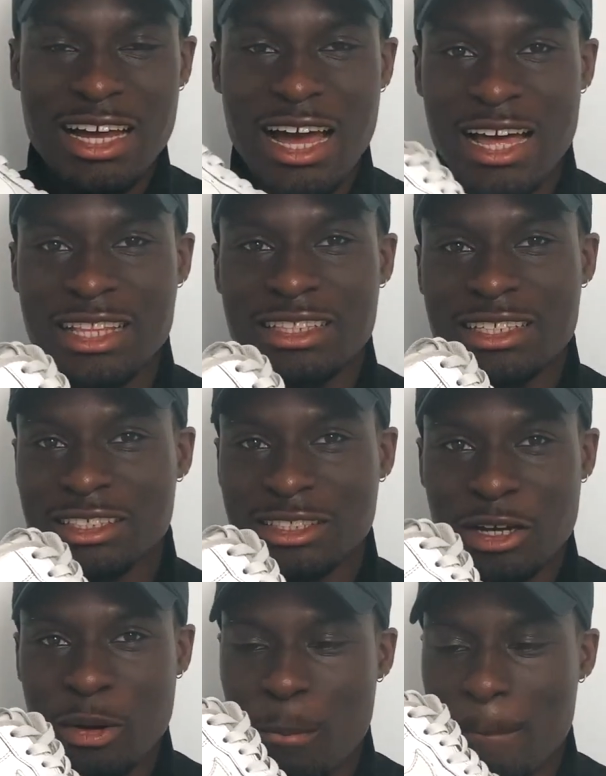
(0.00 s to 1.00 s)
and these
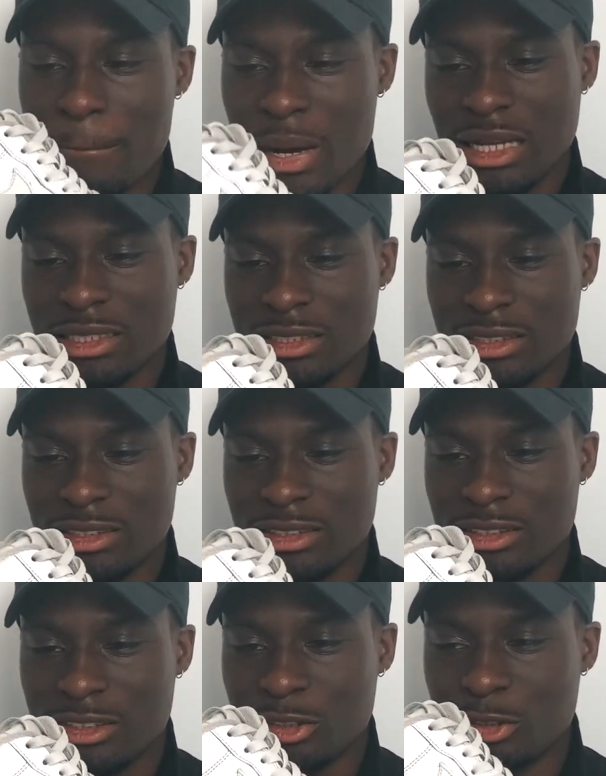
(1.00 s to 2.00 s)
are battered
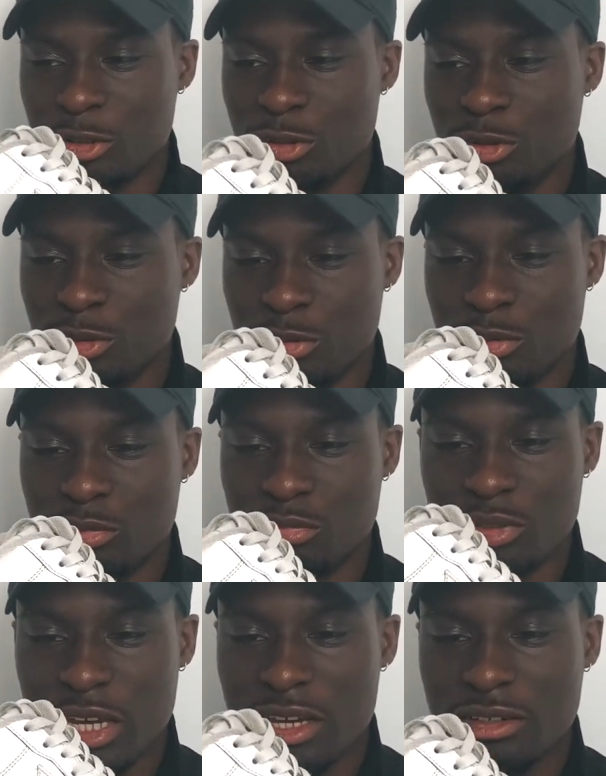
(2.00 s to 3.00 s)
to,
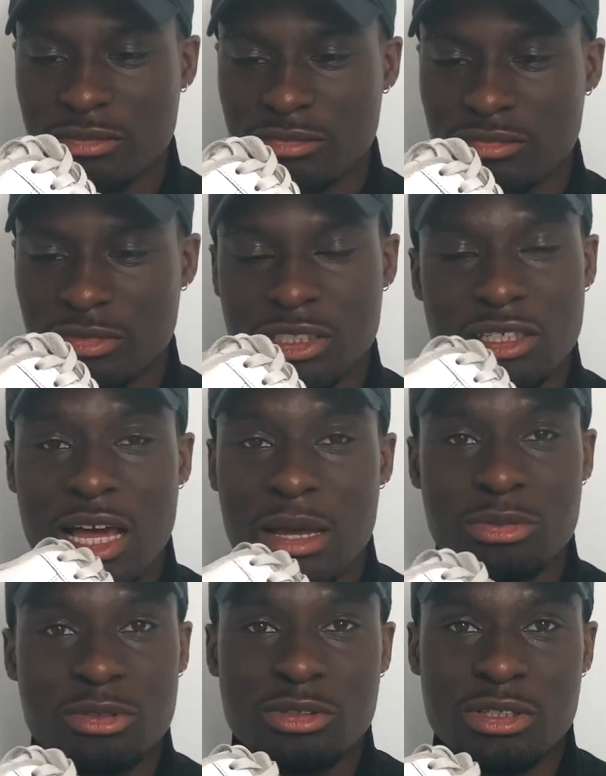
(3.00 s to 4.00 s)
yeah, these are
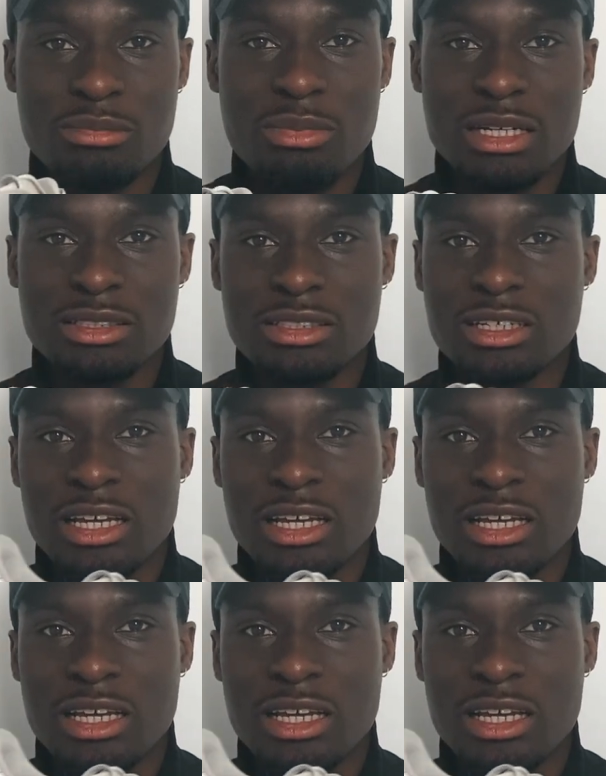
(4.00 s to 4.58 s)
absolutely battered.